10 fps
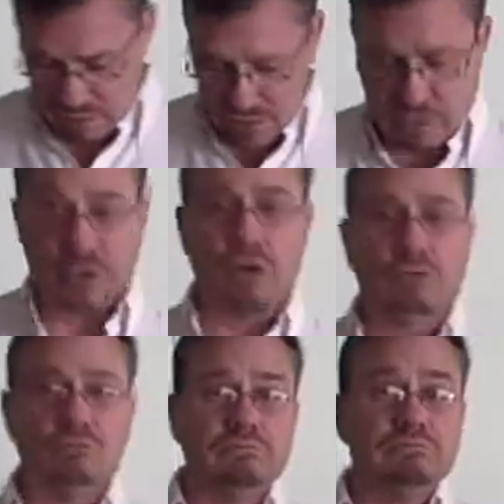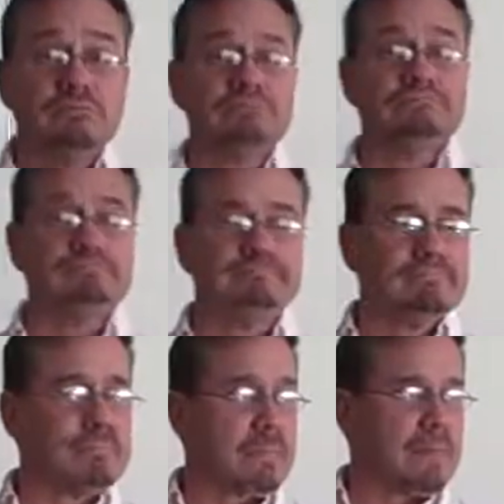So
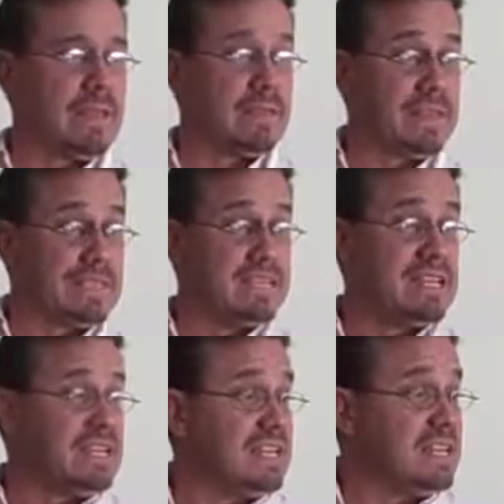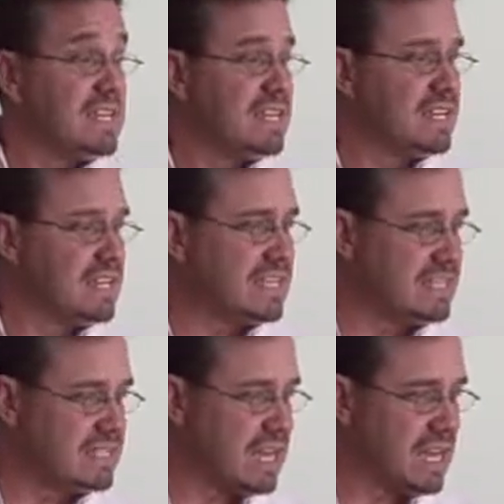this
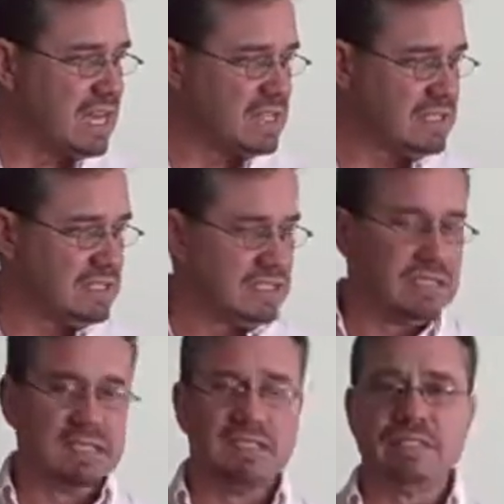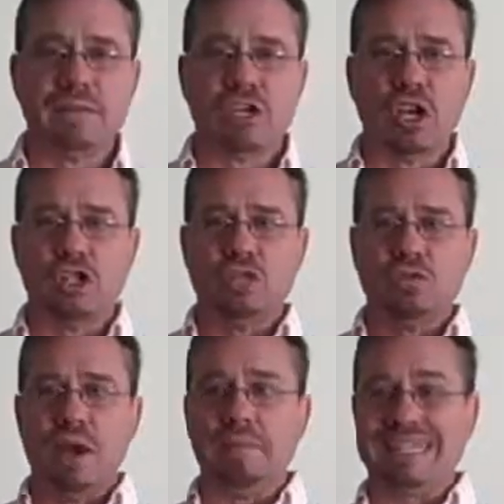is something called
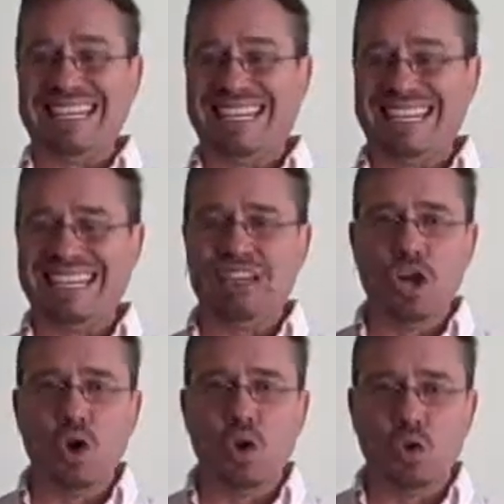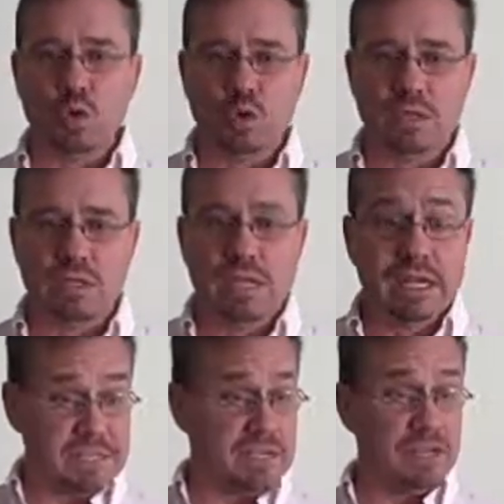Swamdini knows.
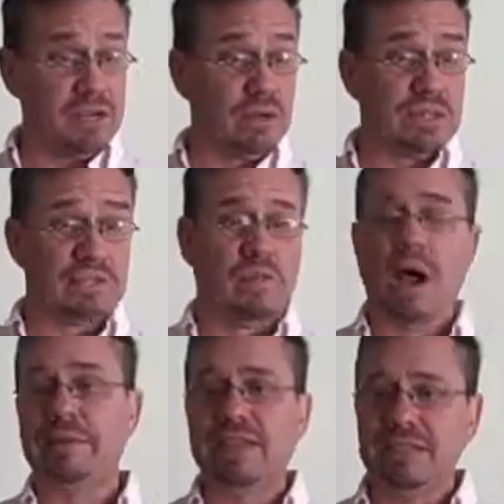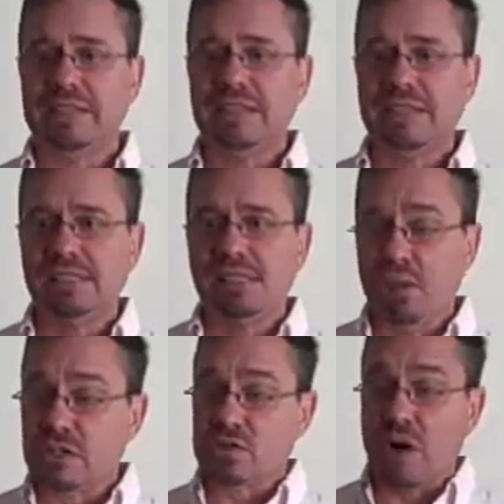Does anybody know what a Swami is?
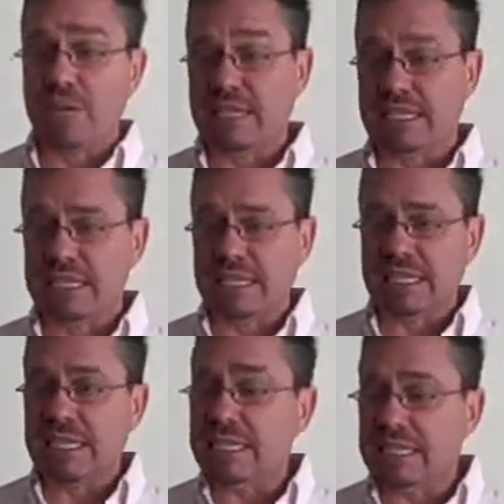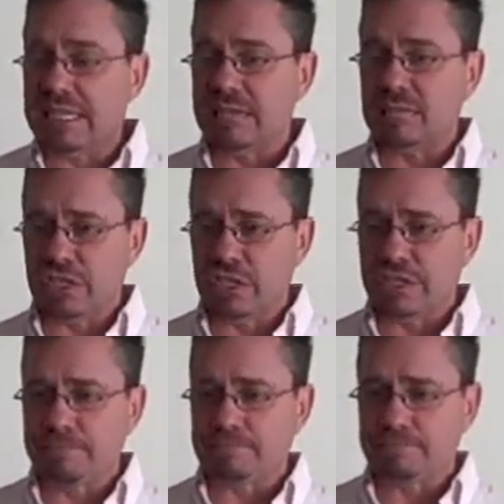Well, a Swami is an Indian magician.
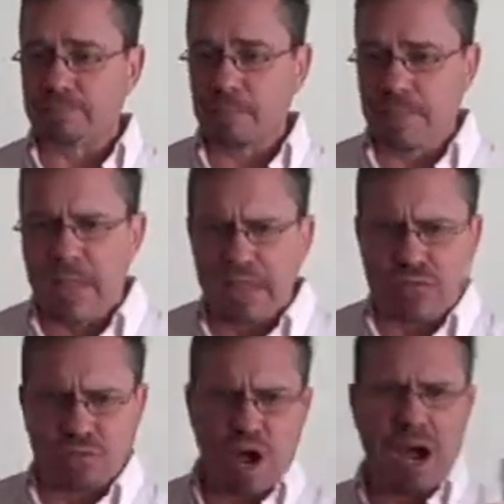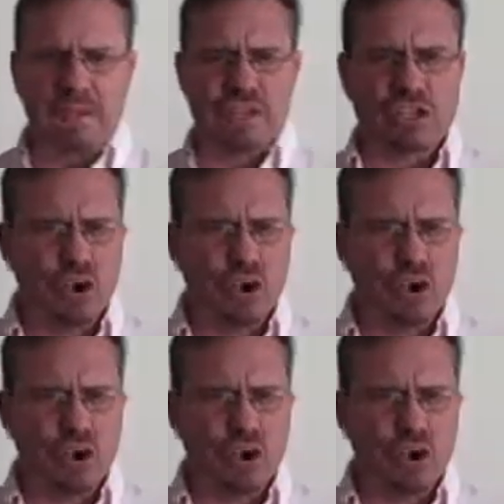And Swamis